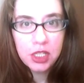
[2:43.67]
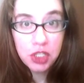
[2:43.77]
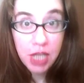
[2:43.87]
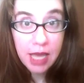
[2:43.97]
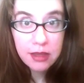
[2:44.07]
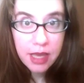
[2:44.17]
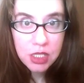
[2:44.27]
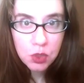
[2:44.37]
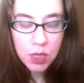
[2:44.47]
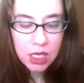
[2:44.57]
in chat
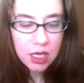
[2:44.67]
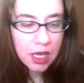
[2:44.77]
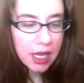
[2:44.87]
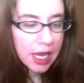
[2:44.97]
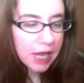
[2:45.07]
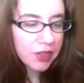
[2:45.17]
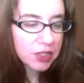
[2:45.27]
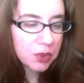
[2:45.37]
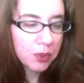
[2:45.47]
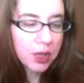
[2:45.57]
last week, and
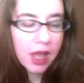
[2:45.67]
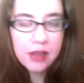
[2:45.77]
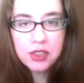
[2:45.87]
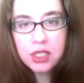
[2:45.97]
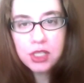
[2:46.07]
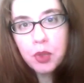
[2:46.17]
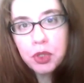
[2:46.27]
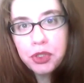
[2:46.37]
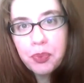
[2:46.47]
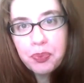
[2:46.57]
that's where we kind of
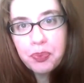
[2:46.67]
stumbled.